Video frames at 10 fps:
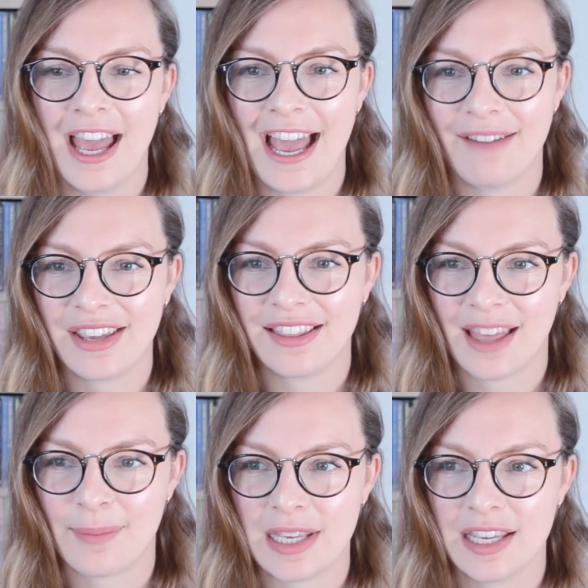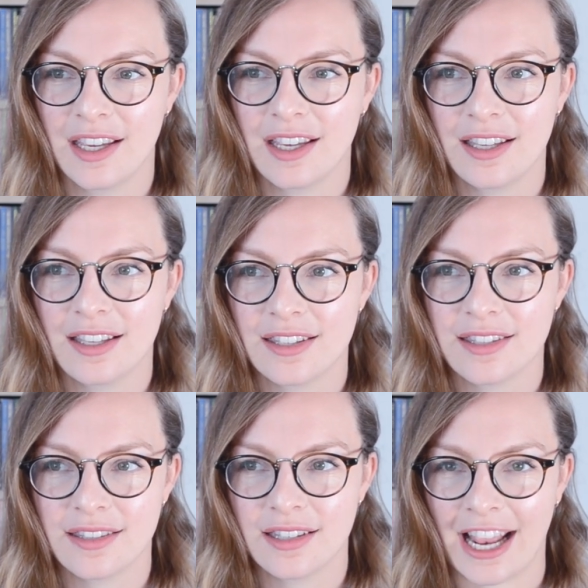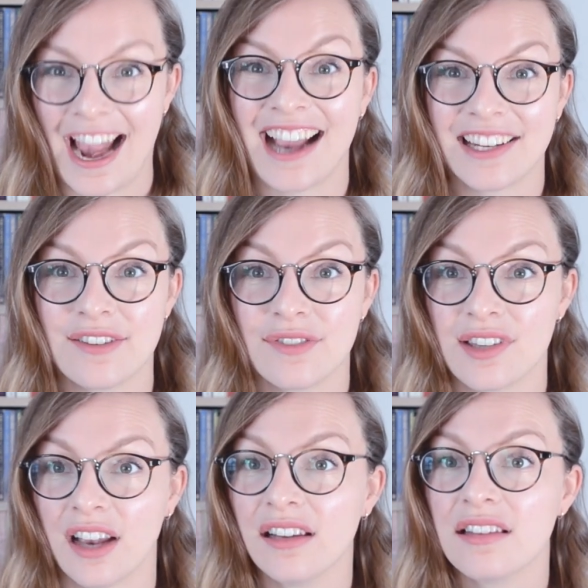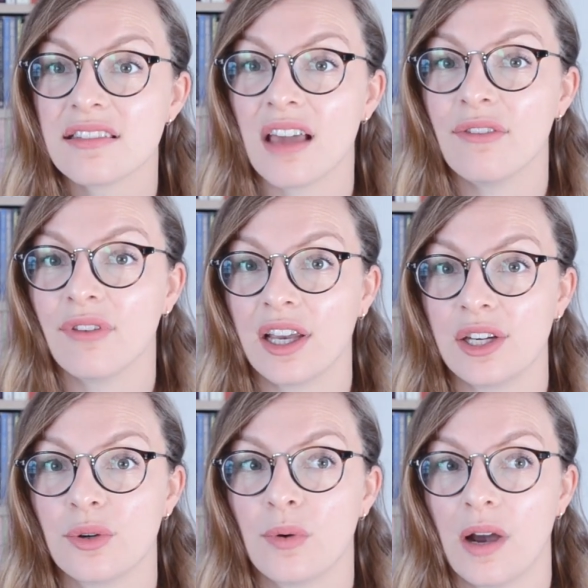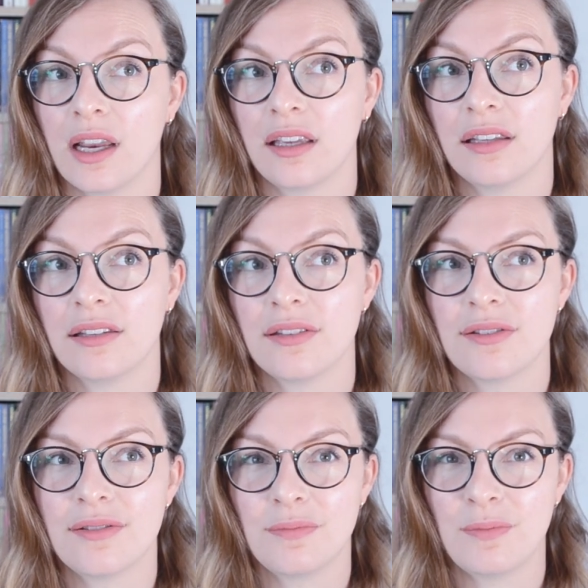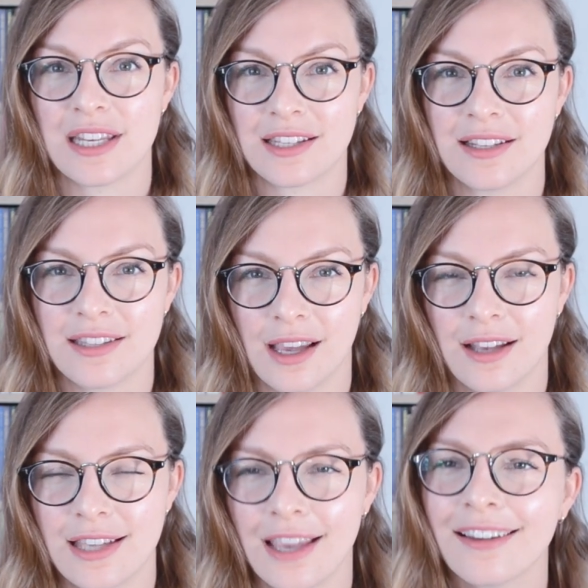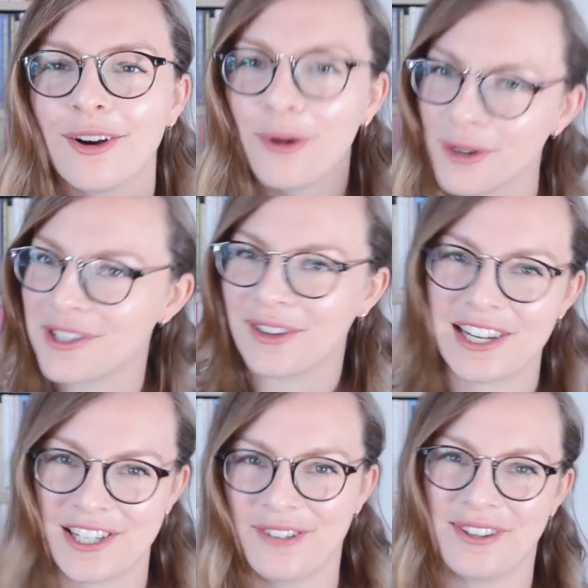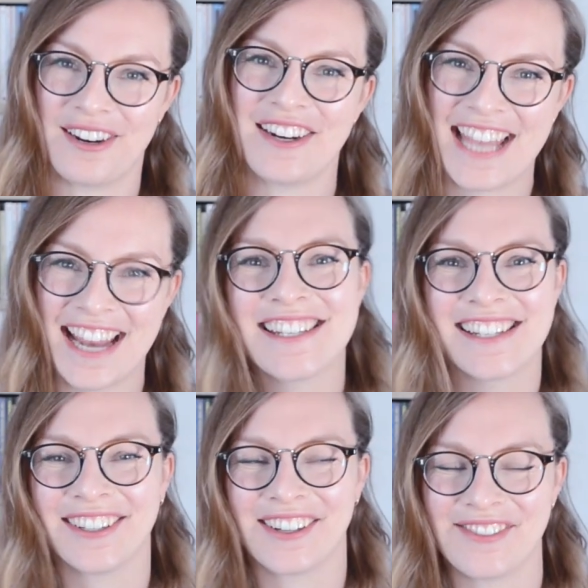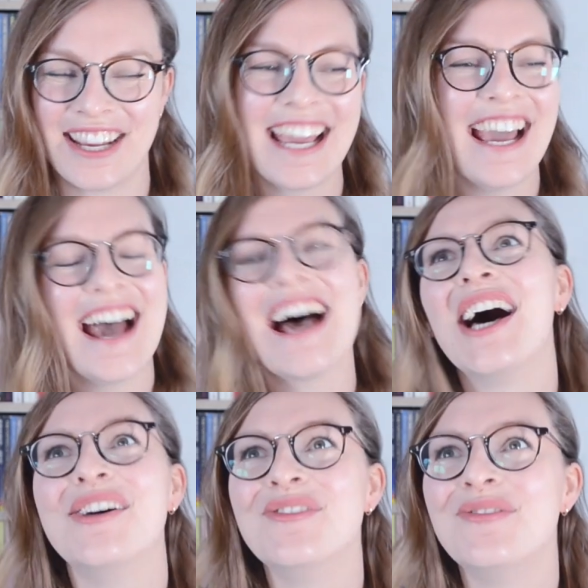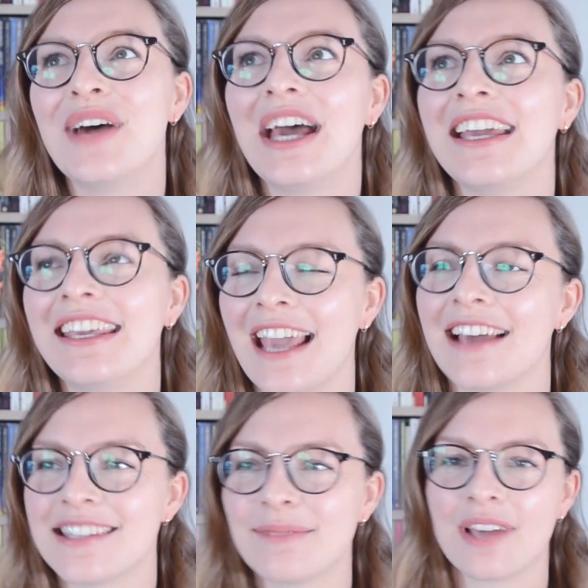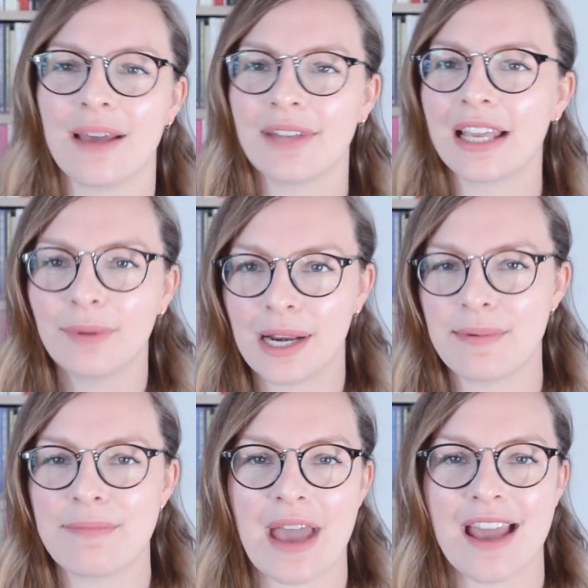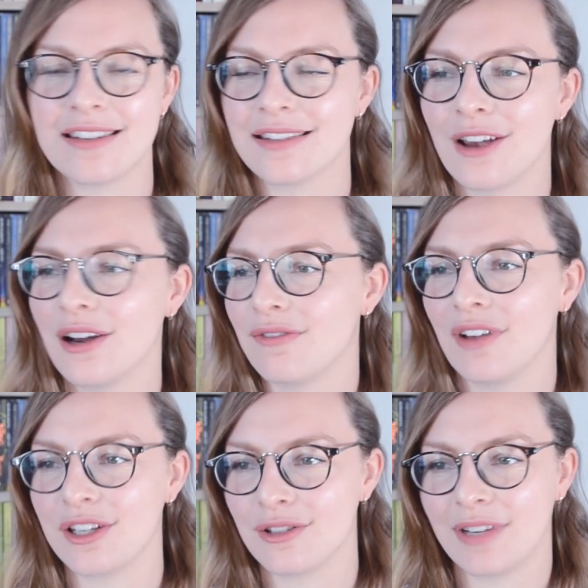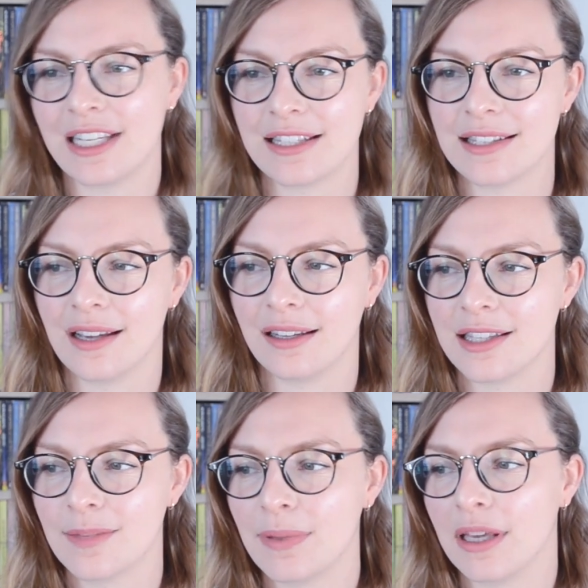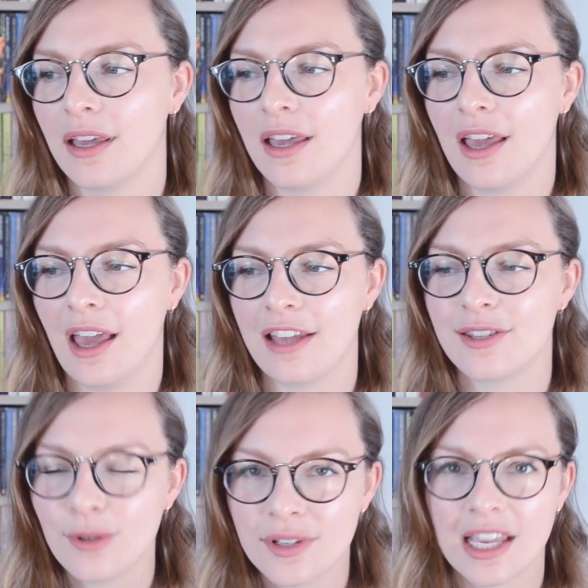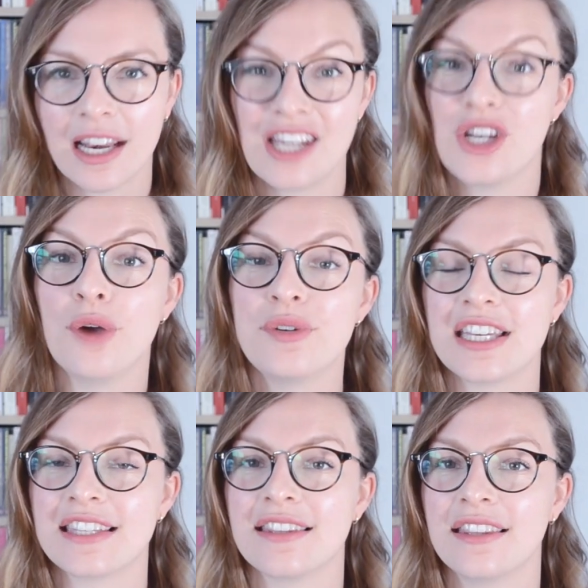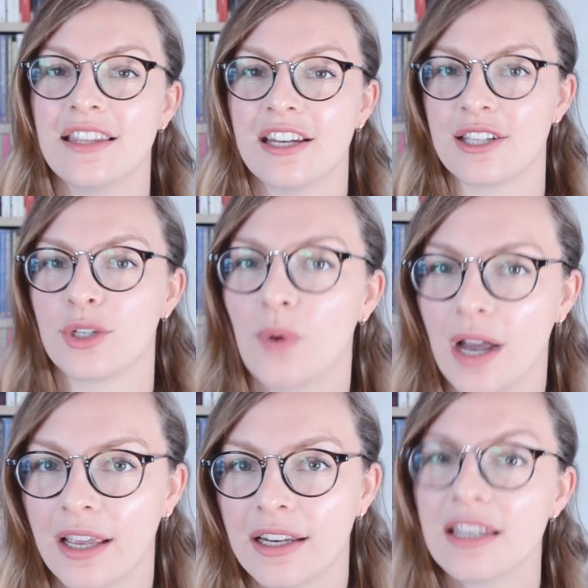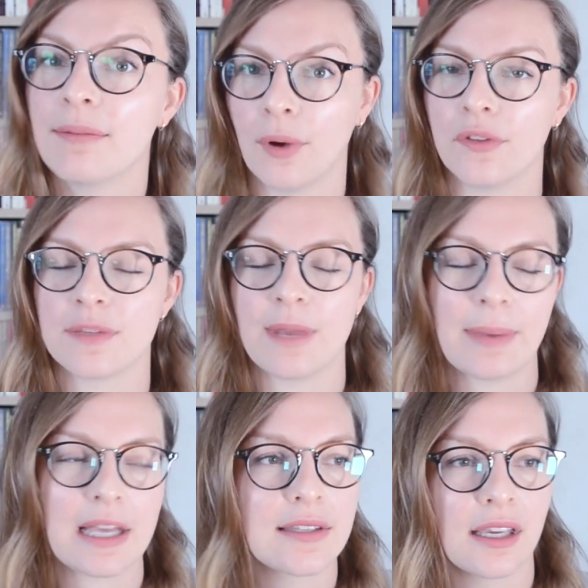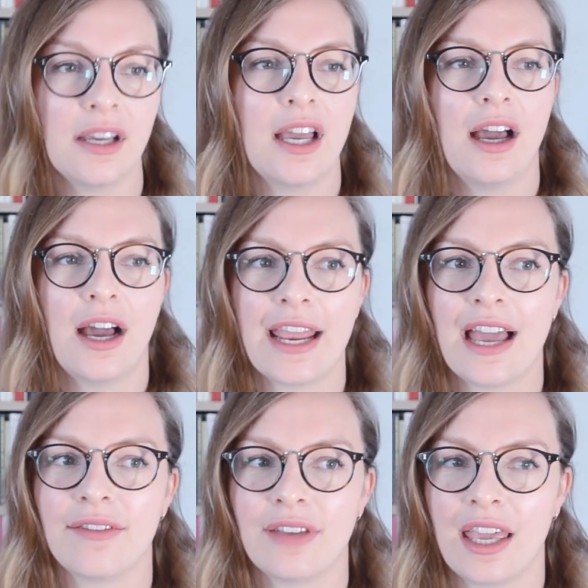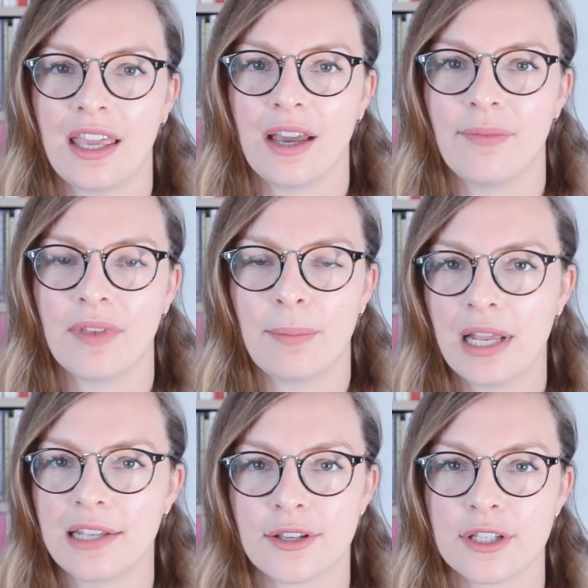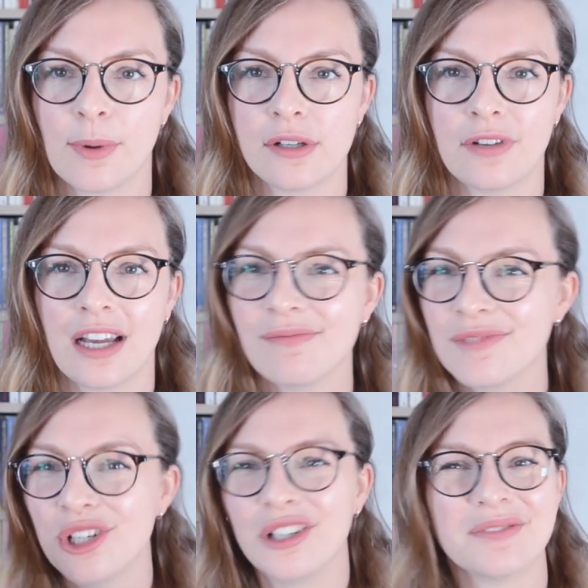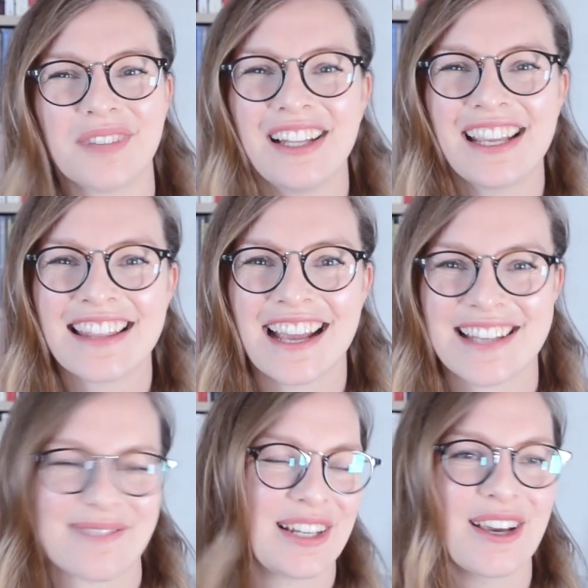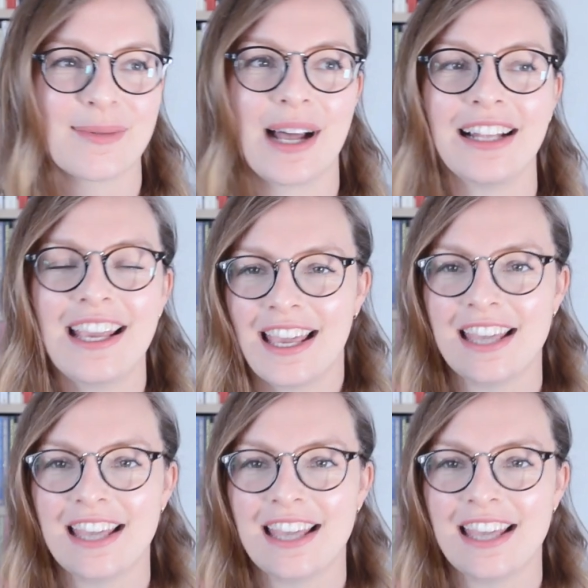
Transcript: Having there be like active silence I find quite disconcerting, also an issue with our attention economy, but yeah, sometimes like when I'm in bed, totally fine to read in silence, but as soon as I like notice that it's quiet, it bothers me a bit. So I have a playlist on Spotify. Sure, I'll link that down below as well.